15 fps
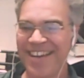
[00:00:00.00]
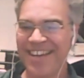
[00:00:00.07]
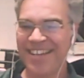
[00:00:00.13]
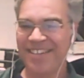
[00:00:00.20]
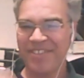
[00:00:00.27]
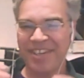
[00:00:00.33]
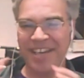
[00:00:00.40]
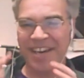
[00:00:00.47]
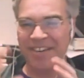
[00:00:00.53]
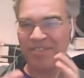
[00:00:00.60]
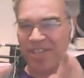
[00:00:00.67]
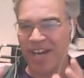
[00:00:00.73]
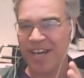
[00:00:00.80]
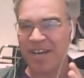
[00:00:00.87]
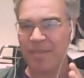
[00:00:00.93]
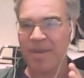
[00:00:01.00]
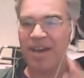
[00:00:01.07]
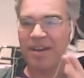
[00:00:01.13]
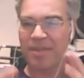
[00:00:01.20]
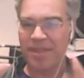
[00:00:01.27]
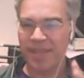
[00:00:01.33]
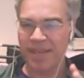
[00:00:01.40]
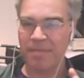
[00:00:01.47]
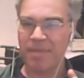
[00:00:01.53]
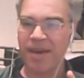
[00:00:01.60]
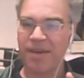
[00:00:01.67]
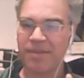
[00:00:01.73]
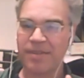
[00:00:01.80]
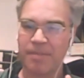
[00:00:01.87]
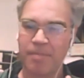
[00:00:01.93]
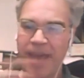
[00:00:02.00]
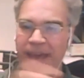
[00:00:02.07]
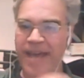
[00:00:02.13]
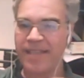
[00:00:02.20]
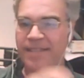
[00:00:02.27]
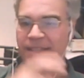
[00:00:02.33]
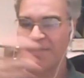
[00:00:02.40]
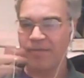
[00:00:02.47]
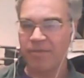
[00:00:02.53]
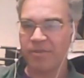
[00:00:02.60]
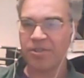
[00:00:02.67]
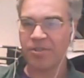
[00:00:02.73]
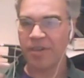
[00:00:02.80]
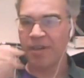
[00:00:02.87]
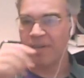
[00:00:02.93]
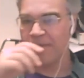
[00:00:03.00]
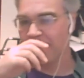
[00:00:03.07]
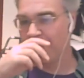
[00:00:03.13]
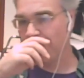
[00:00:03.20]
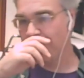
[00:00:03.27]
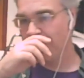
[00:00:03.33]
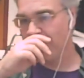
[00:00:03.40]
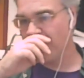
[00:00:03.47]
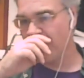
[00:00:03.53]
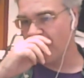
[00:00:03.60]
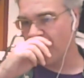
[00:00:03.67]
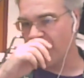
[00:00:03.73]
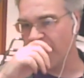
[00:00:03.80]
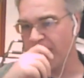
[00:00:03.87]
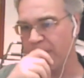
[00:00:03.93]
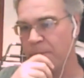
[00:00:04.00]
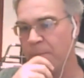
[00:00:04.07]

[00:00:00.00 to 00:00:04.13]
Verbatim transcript: that we can kind of talk about and think about the past and the future of, right?